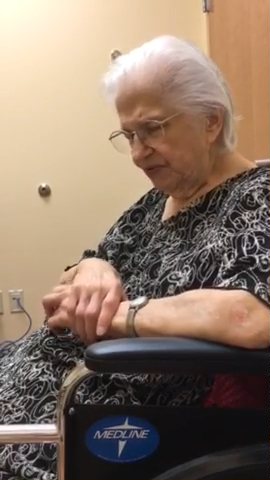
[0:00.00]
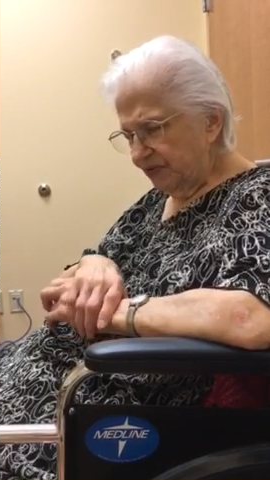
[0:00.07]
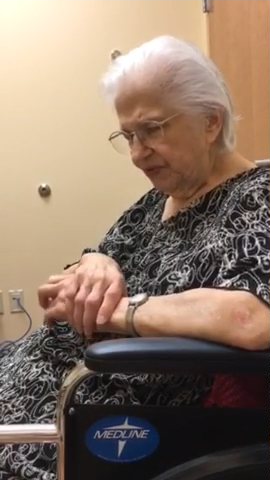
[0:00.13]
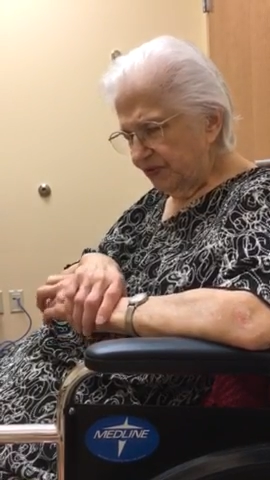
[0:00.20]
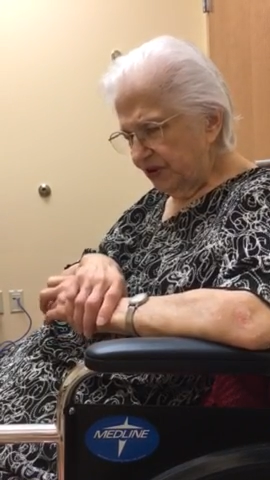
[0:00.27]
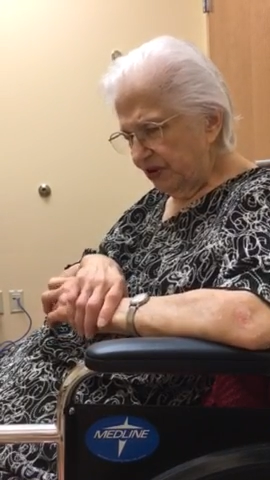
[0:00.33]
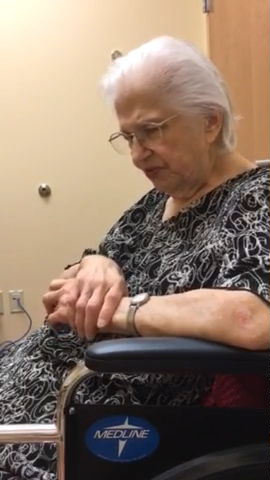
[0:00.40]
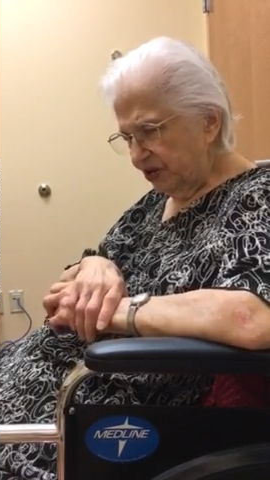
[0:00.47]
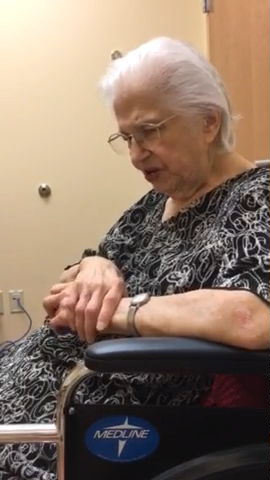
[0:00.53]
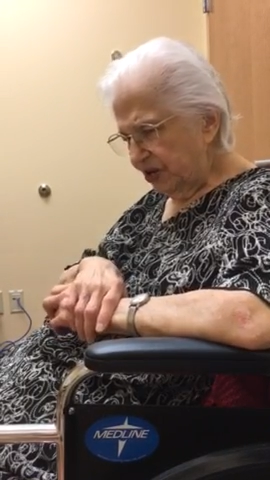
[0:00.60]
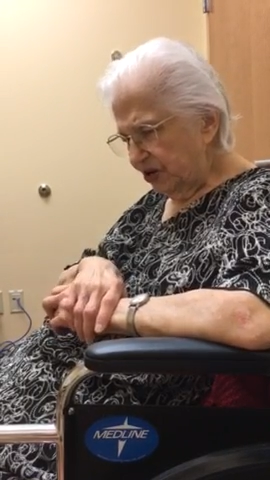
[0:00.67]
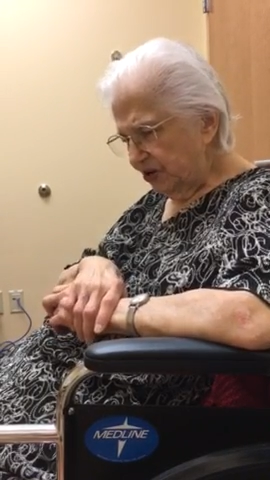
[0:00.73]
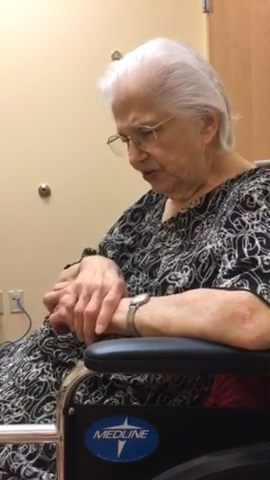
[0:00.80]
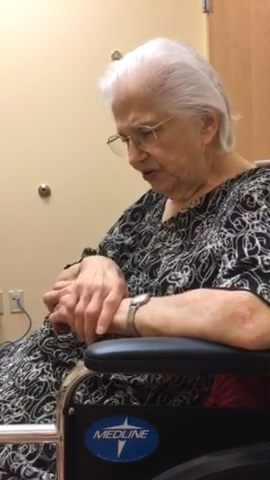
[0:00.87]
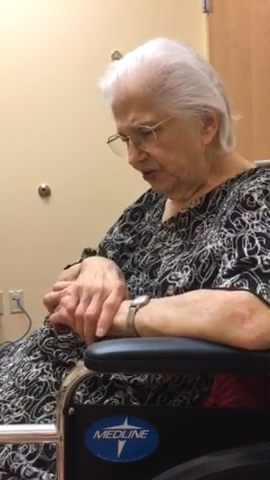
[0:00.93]
for several
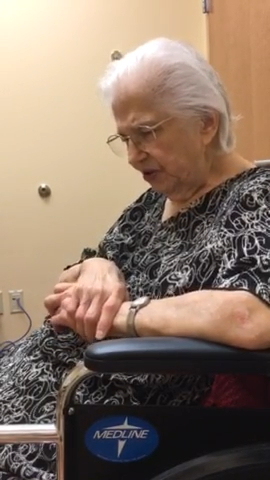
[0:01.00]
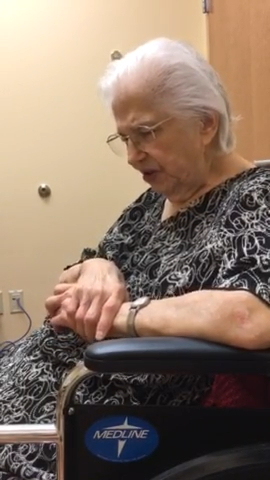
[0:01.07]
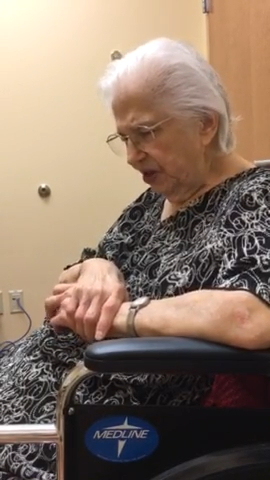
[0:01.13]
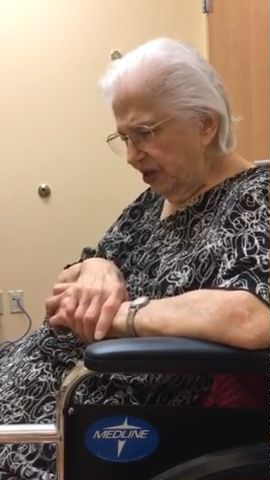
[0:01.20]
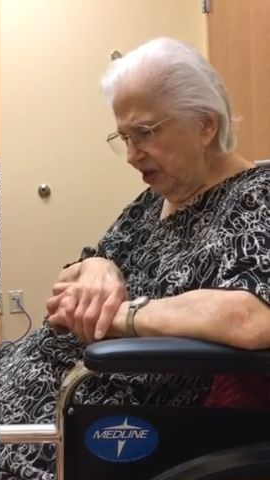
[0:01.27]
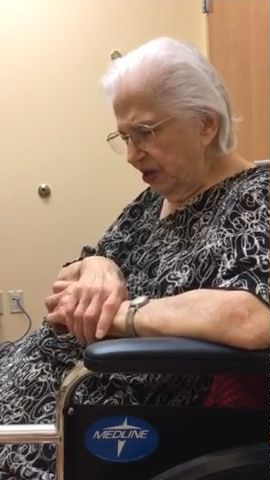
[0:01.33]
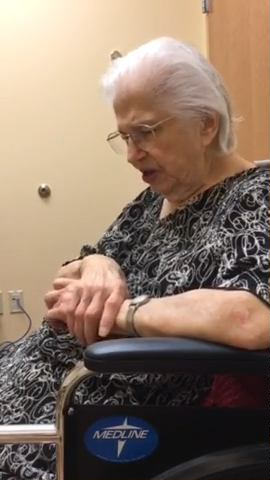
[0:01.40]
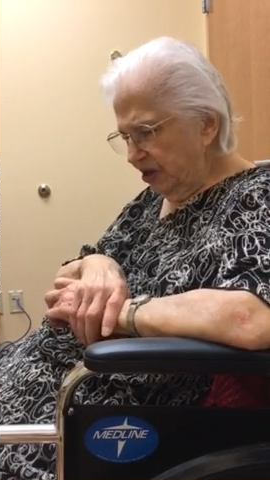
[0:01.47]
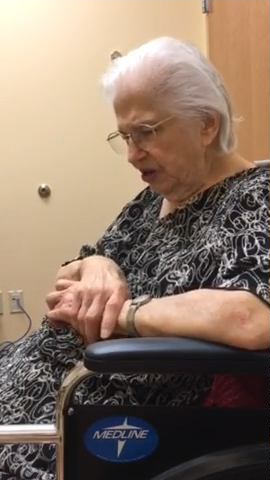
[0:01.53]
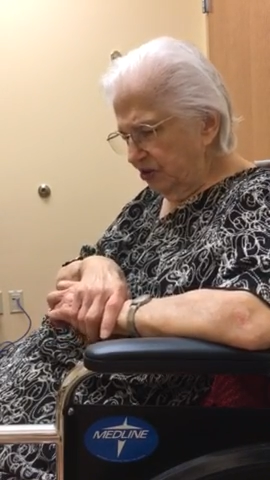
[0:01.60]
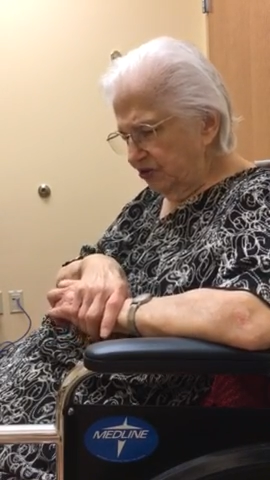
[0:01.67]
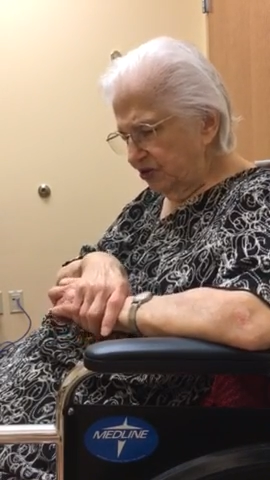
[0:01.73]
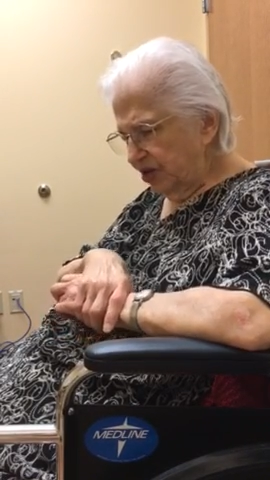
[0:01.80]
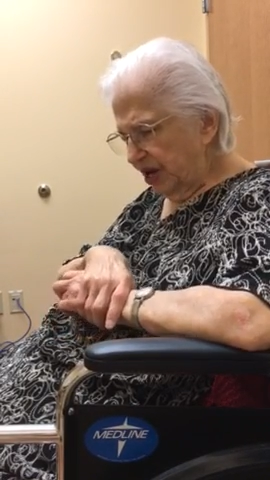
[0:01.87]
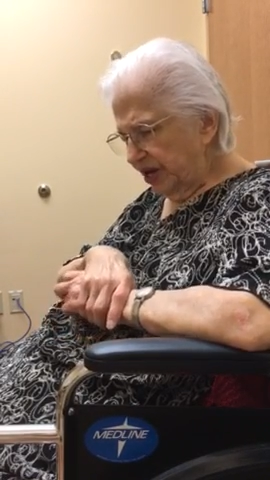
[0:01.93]
years.
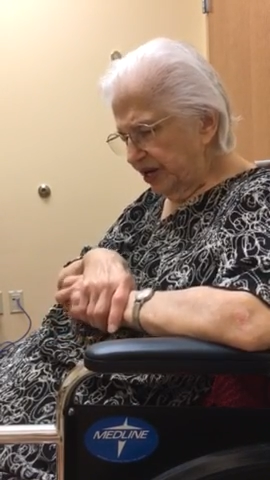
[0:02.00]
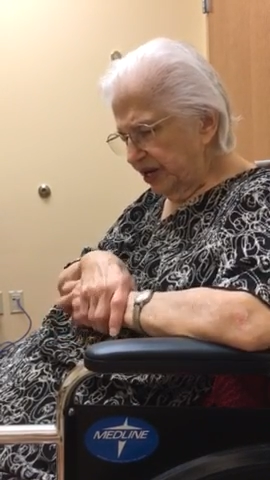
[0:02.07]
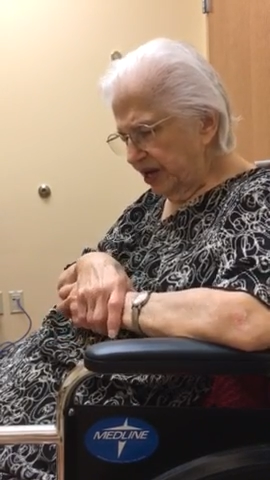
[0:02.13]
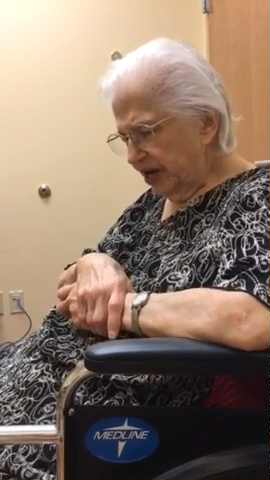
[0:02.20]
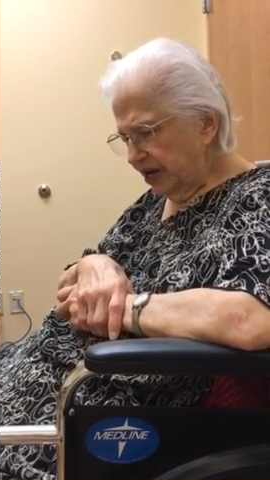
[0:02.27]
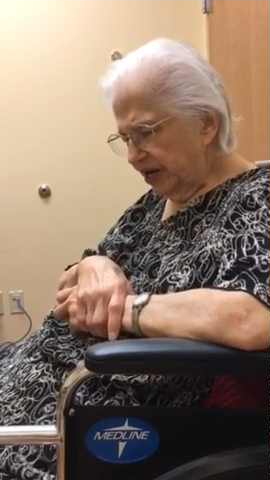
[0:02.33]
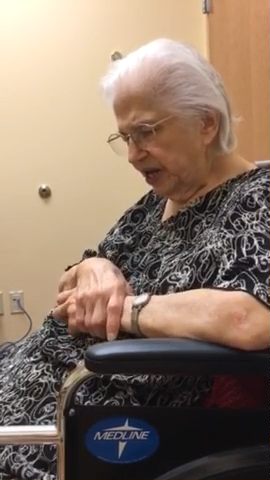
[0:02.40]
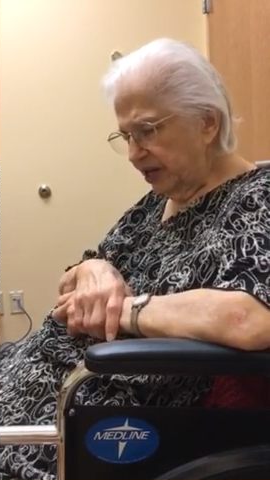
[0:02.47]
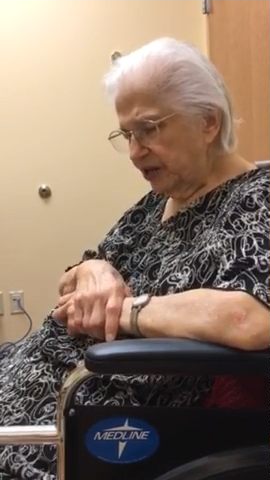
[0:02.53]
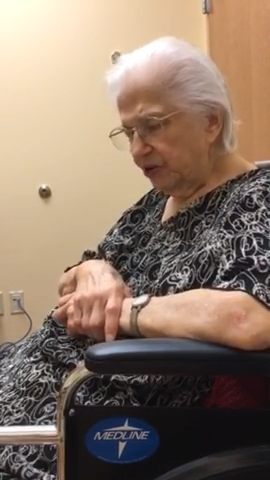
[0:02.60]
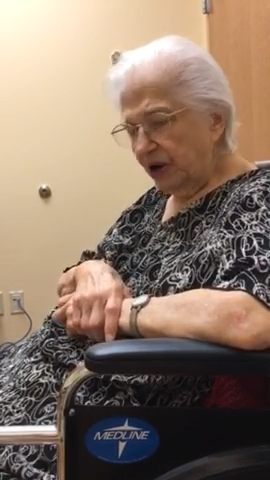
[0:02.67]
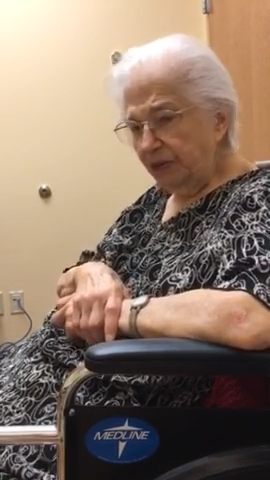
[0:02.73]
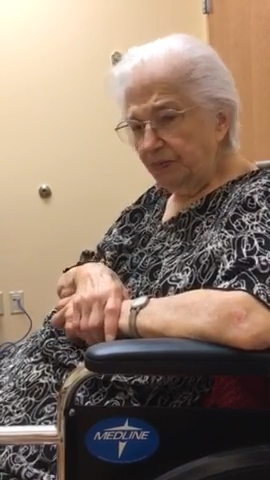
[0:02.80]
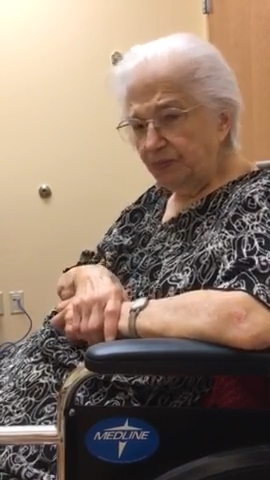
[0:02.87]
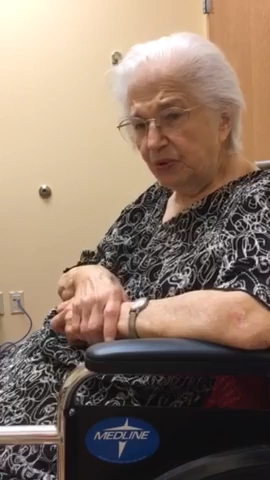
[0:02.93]
She died at 90, and
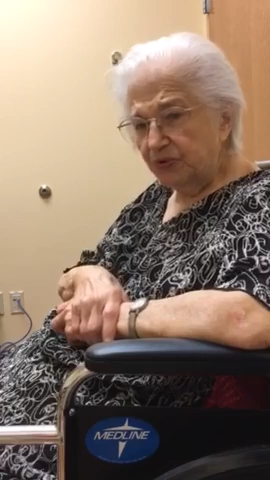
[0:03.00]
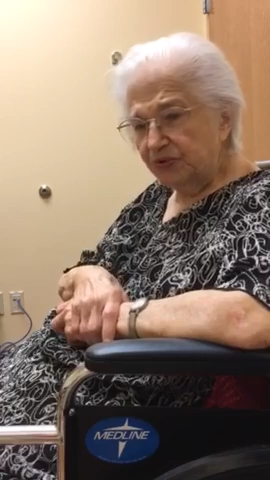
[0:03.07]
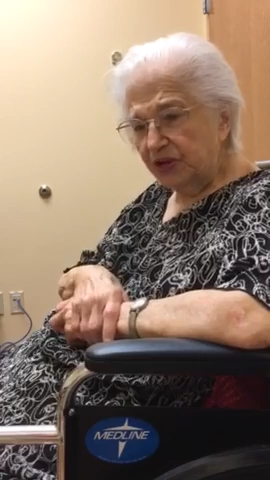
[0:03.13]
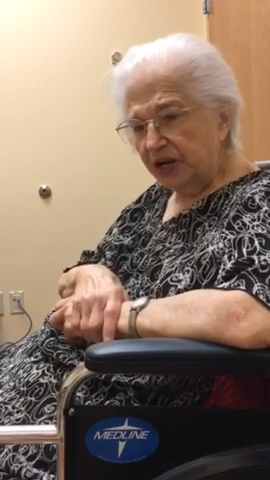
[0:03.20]
Grandpa was